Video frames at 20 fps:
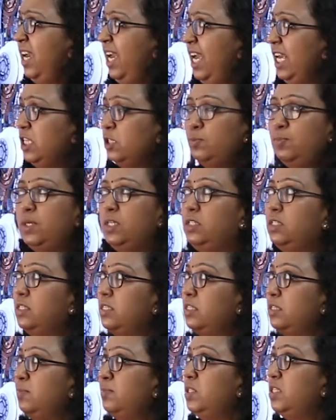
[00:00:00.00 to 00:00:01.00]
Expert
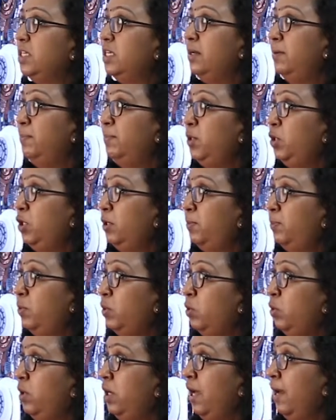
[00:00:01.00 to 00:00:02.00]
system is a computer
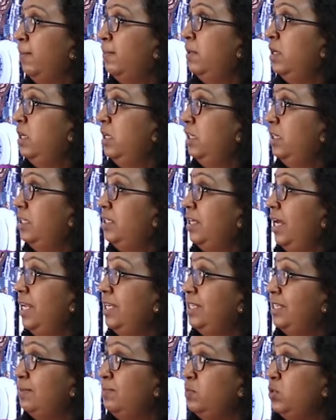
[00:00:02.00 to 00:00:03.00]
program that
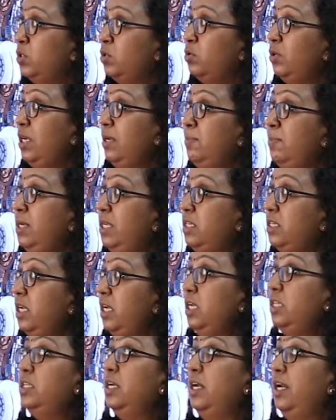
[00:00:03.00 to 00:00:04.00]
attempts to
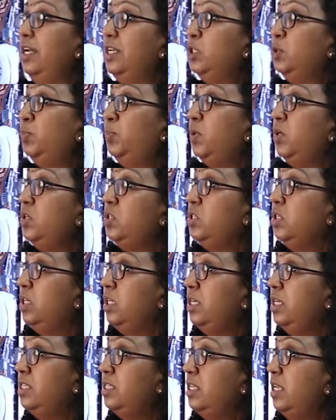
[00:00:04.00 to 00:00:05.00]
imitate experts'
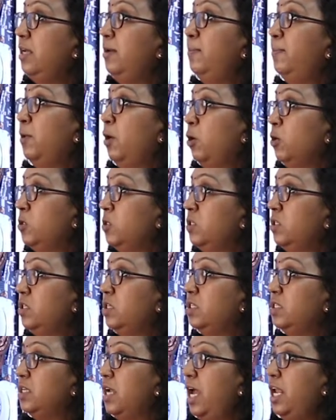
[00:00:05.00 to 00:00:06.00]
reasoning
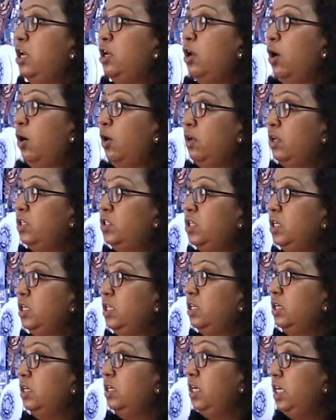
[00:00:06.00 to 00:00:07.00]
processes and knowledge
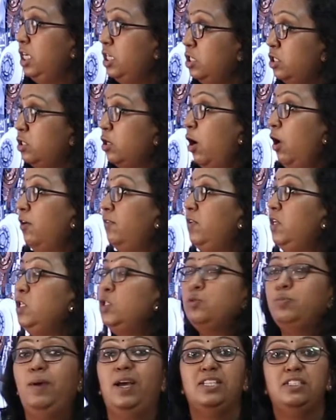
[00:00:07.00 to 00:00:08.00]
in solving
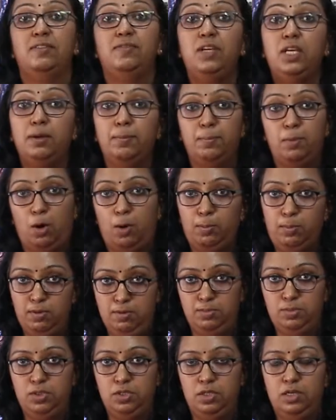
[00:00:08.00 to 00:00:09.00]
specific
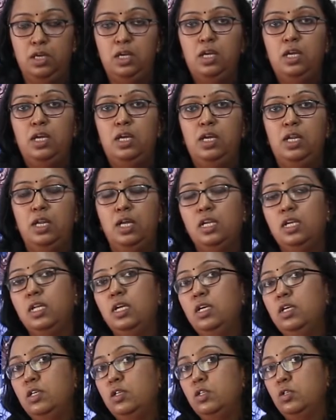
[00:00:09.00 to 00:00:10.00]
problems, right?
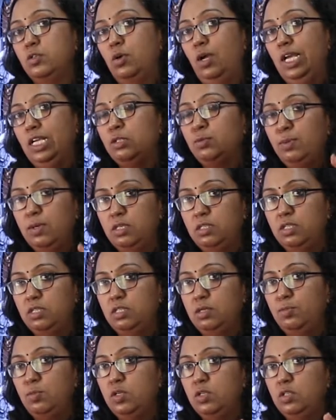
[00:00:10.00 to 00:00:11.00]
So expert
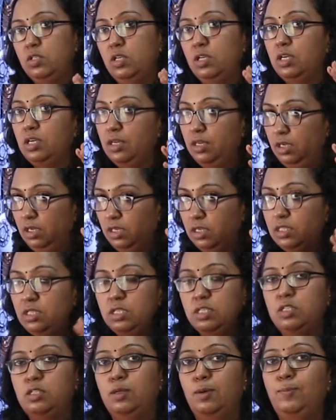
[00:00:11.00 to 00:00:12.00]
system is a
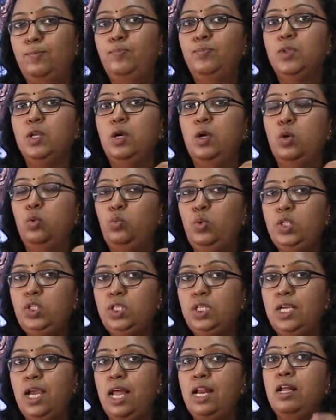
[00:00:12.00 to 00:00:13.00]
system
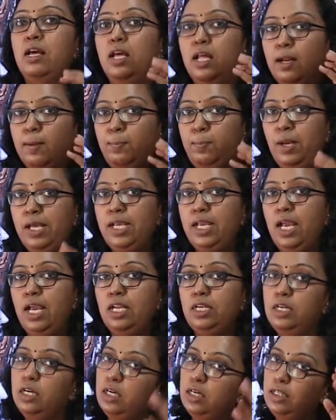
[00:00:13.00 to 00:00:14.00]
which can
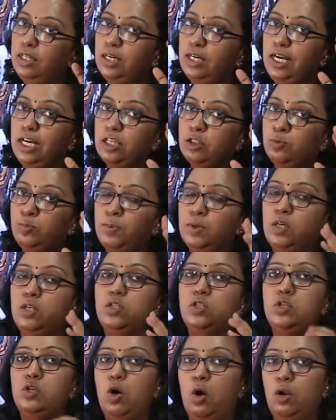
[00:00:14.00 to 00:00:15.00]
replicate the
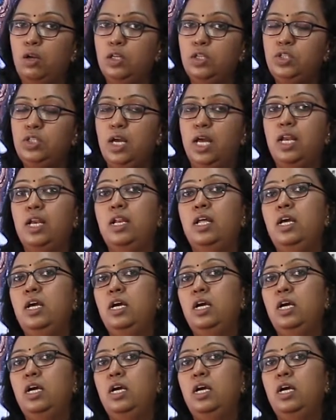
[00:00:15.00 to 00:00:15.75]
expert's knowledge, and